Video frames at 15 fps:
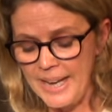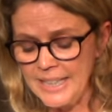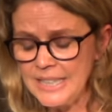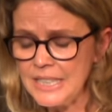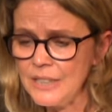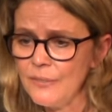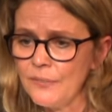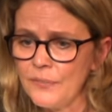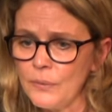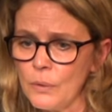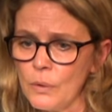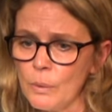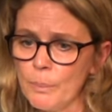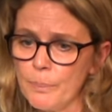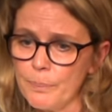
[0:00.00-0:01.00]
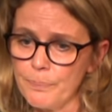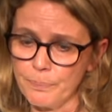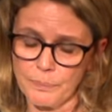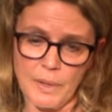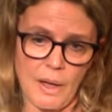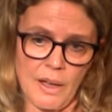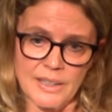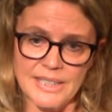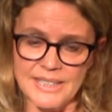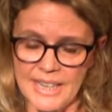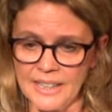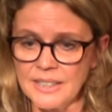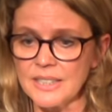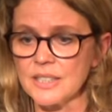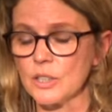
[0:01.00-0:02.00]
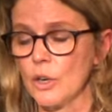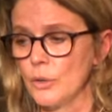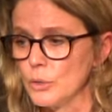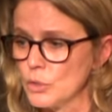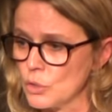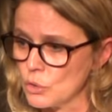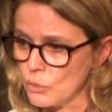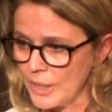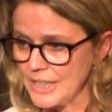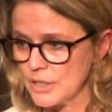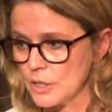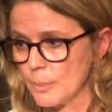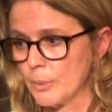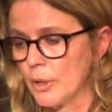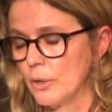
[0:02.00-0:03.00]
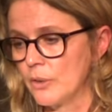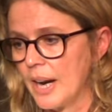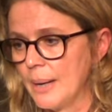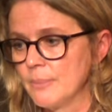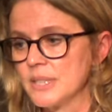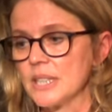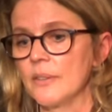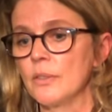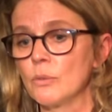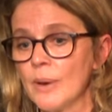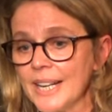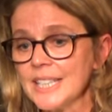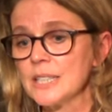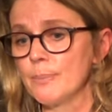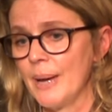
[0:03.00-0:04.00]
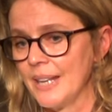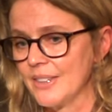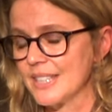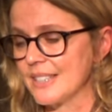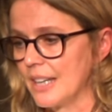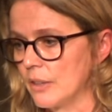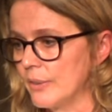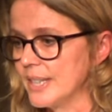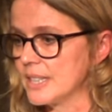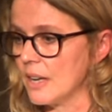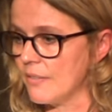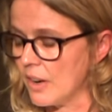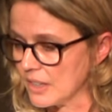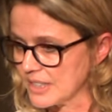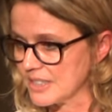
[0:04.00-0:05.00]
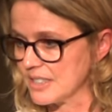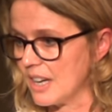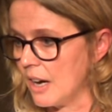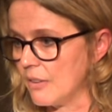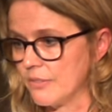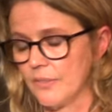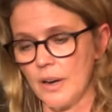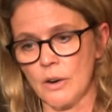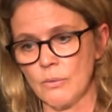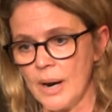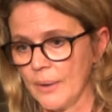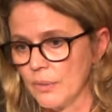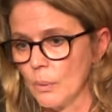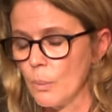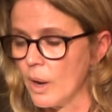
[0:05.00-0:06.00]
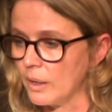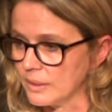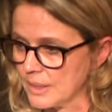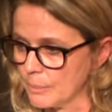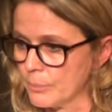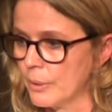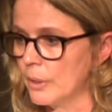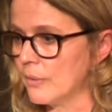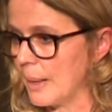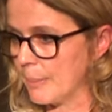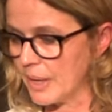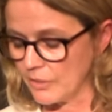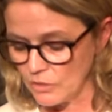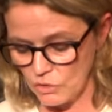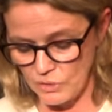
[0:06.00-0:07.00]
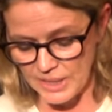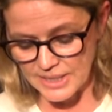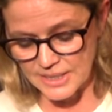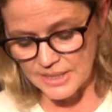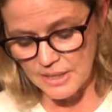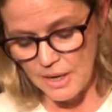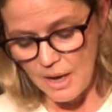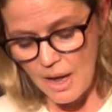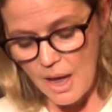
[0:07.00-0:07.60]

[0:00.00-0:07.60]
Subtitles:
84 cents goes straight to the programs and the rest pay the salaries of our staff around the world in program countries.